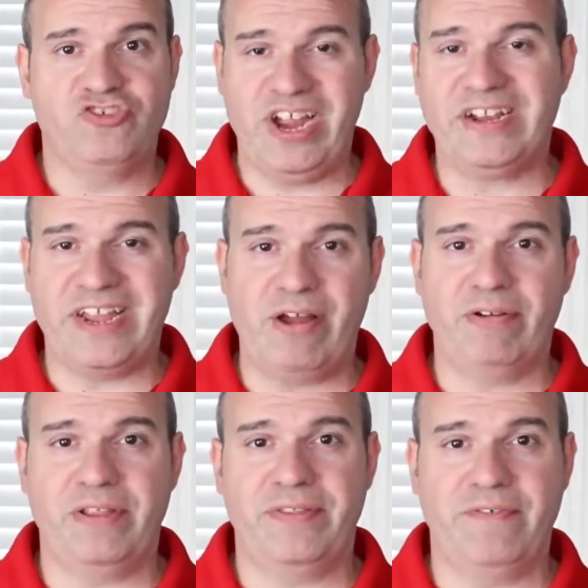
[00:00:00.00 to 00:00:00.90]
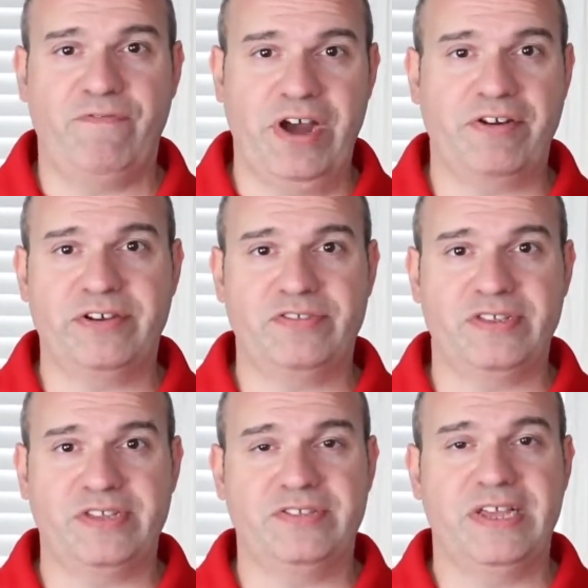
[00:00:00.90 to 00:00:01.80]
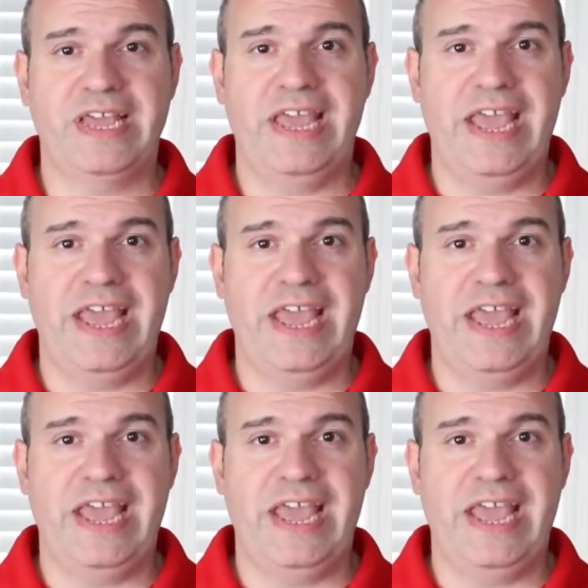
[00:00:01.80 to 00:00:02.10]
checked out their fragrances.